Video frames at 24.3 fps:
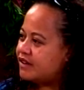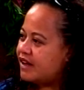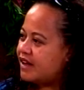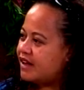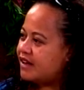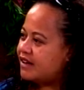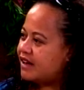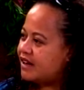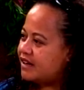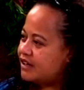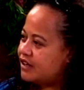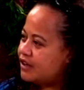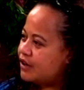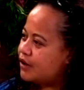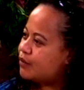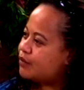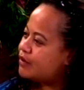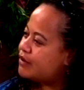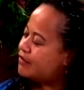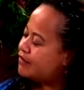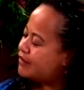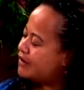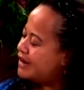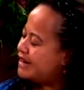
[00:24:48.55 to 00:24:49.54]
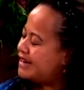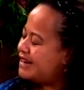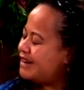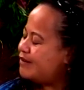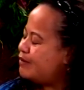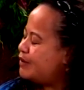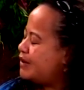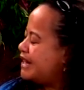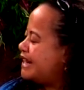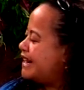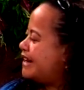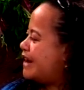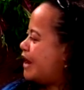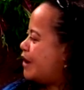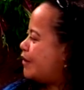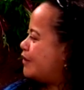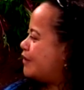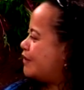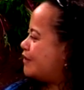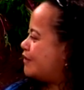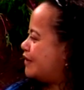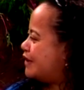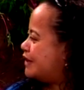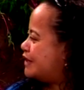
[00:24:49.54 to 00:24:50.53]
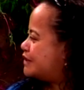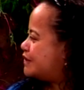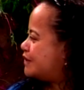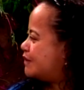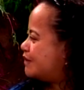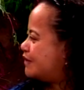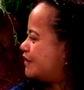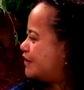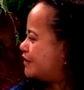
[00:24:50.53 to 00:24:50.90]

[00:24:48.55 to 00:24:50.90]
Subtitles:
And then, you know, and we get a lot of referrals from